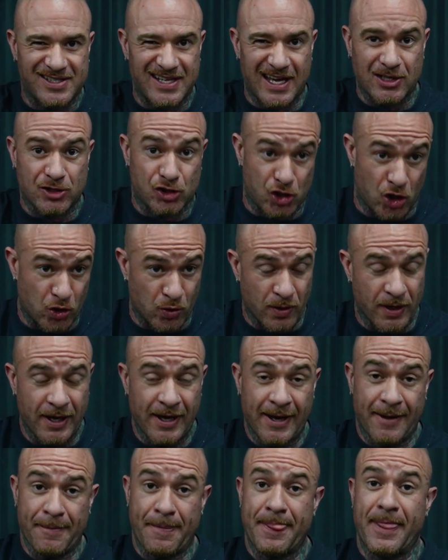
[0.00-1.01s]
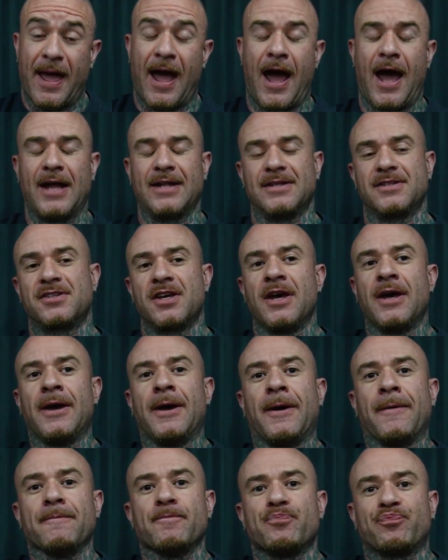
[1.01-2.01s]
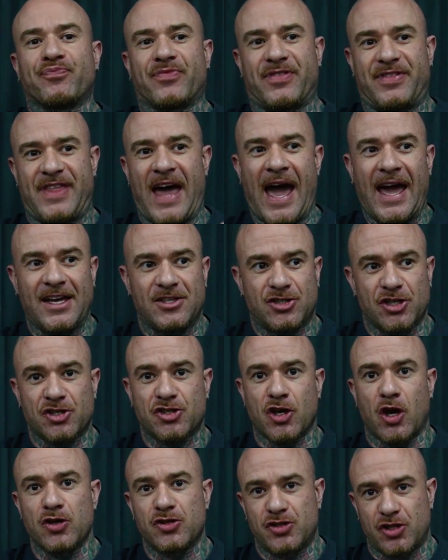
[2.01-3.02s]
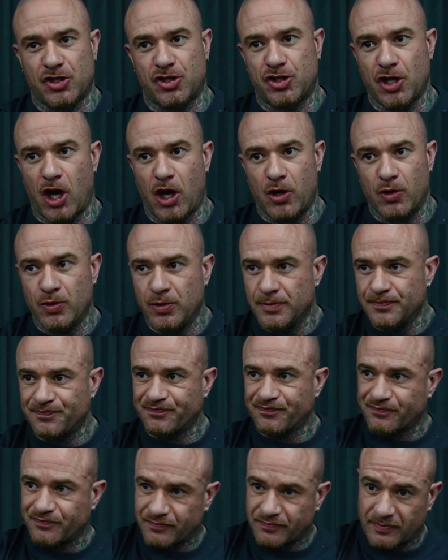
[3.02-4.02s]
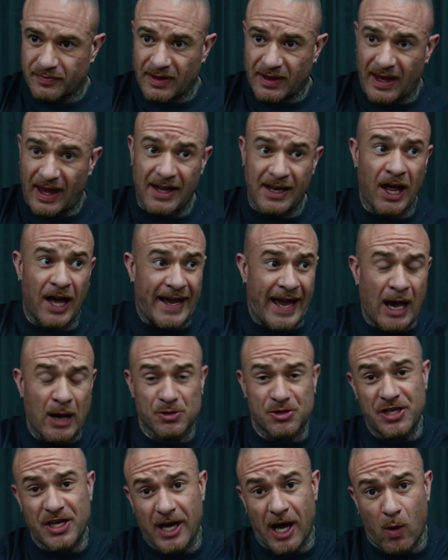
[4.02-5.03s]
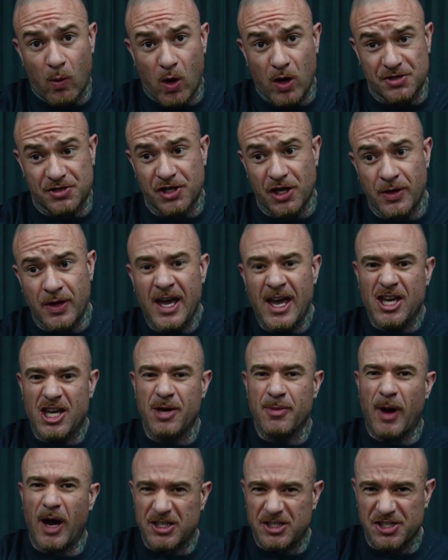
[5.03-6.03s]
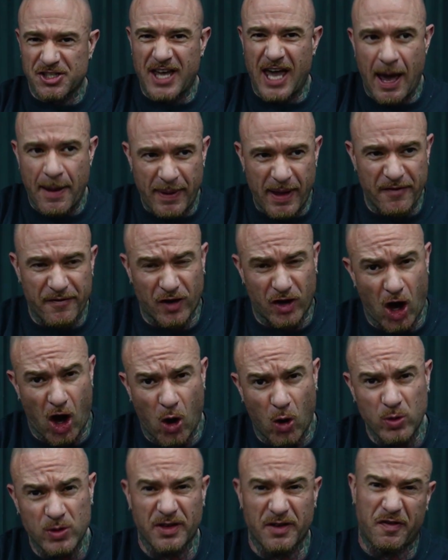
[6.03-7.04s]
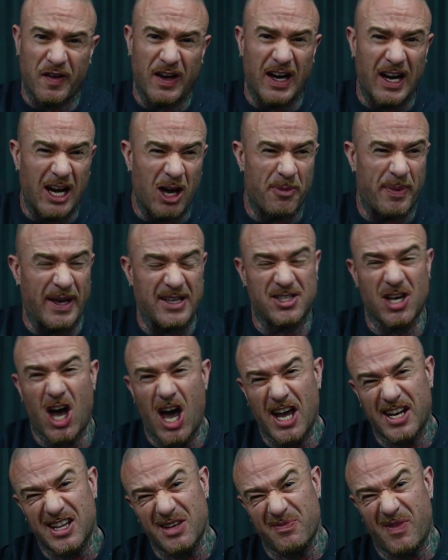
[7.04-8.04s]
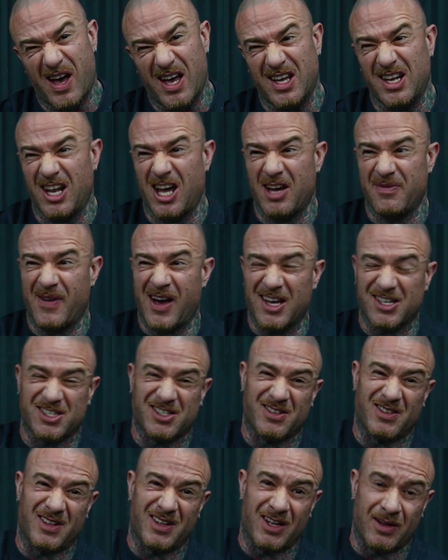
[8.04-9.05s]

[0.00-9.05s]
set 2. And that, it just goes to show like how sick I was. So you might just get a bit of a cold and feel a little bit tired that might last